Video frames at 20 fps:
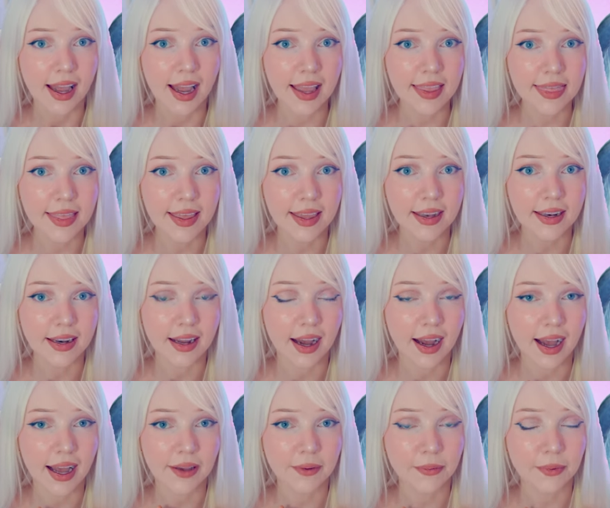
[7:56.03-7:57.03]
And then
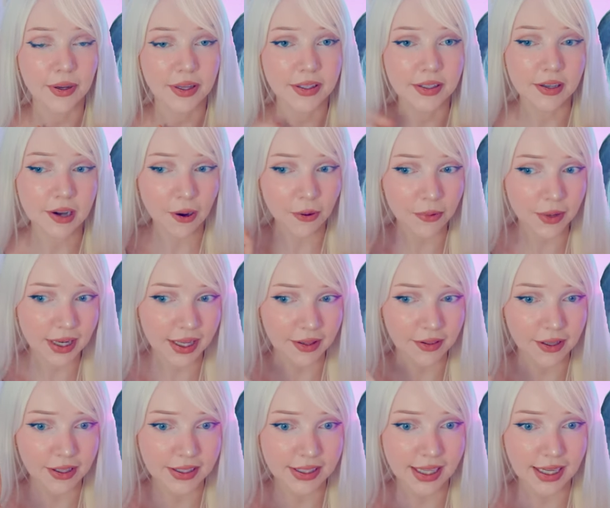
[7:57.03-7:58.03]
I would know what I
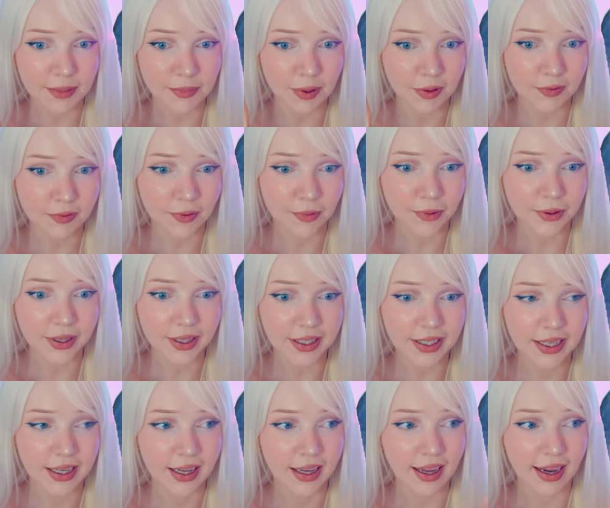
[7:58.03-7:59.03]
looked like before.
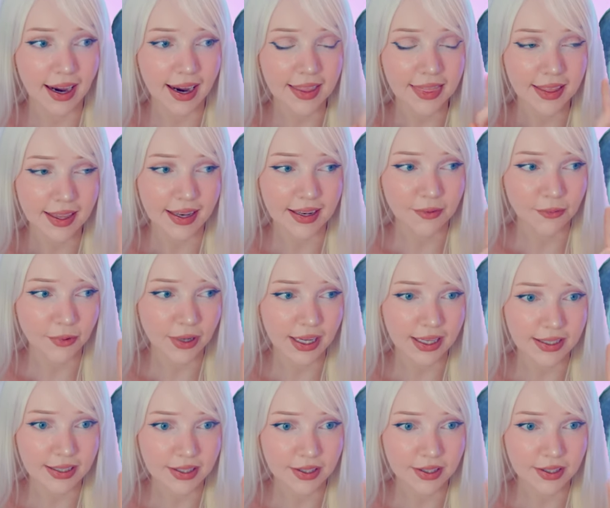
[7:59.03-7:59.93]
And then when I